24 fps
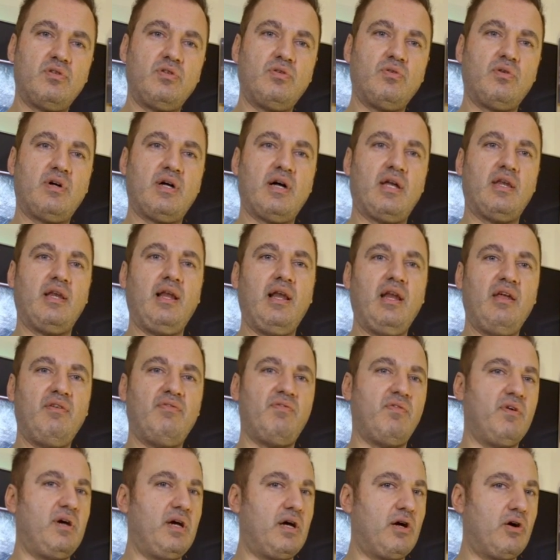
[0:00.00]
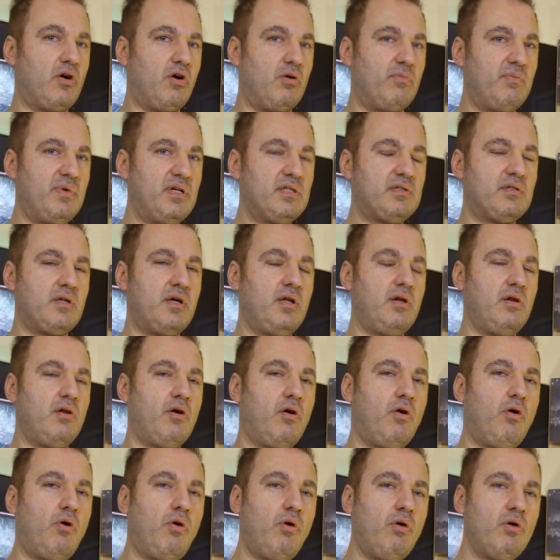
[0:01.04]
you can leave a comment and
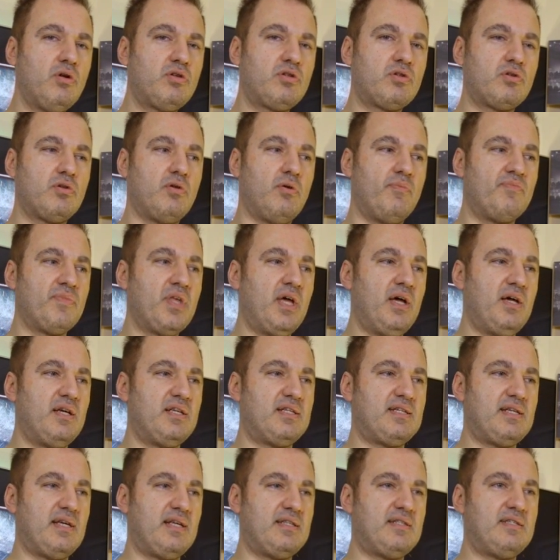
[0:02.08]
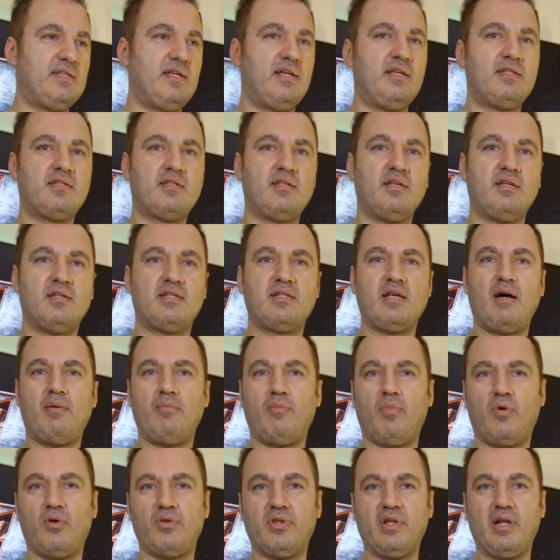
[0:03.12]
also suggest
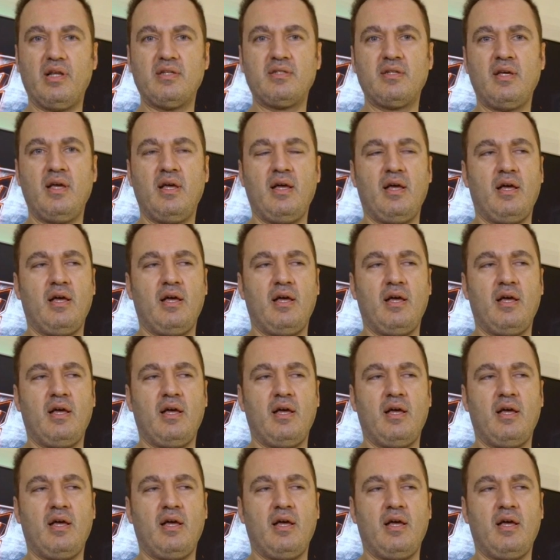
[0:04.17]
some models.